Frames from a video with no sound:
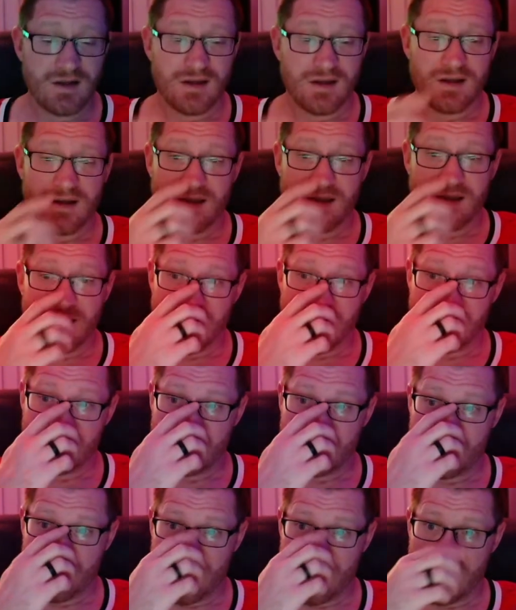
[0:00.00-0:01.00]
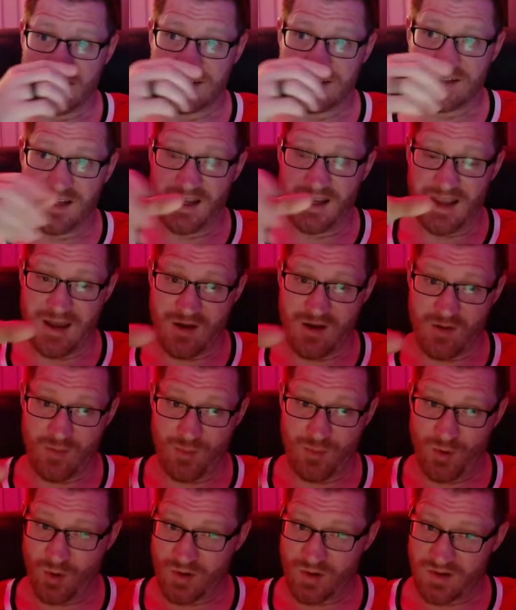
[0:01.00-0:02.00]
I had to then take
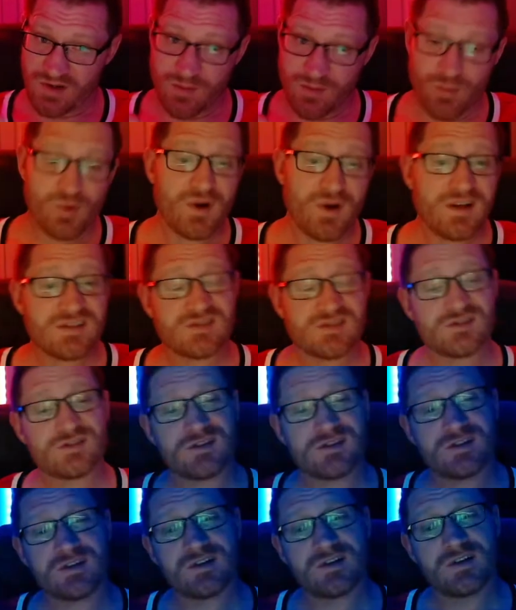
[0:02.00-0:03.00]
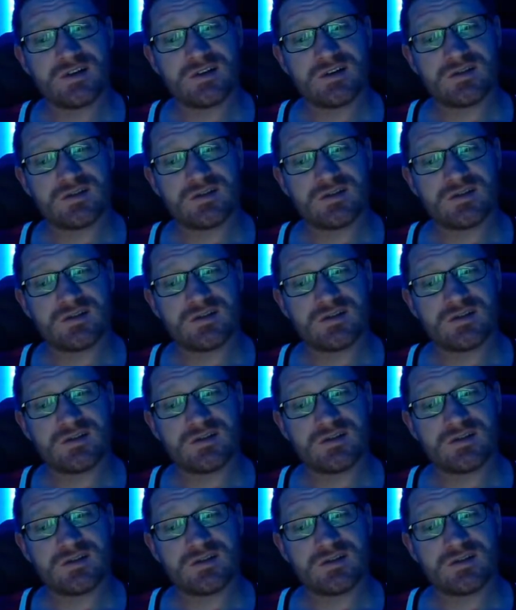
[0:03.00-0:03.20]
out part of the compressor